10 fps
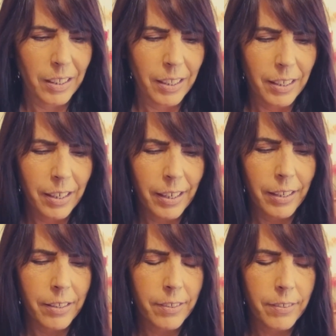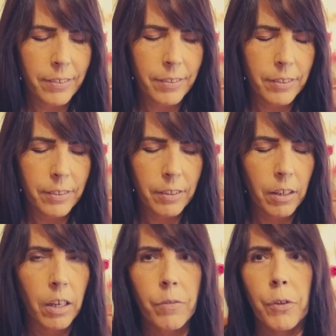Yikes.
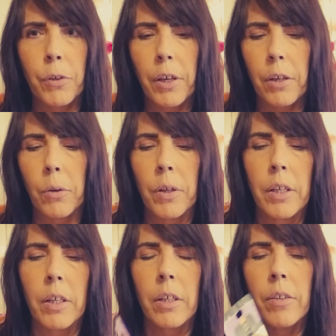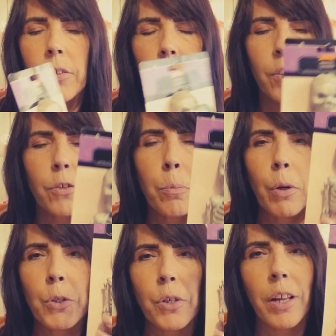Off you go. So these are
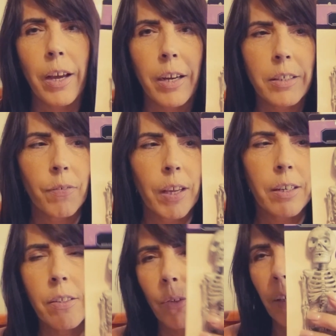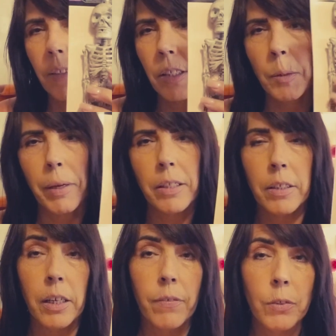motion activated, so I suspect
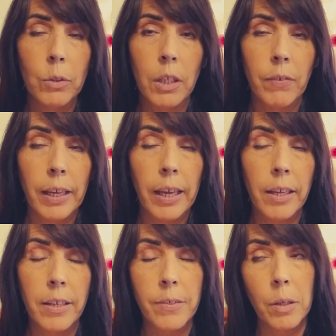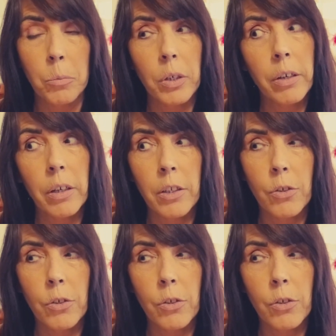that if you leave it hanging somewhere and you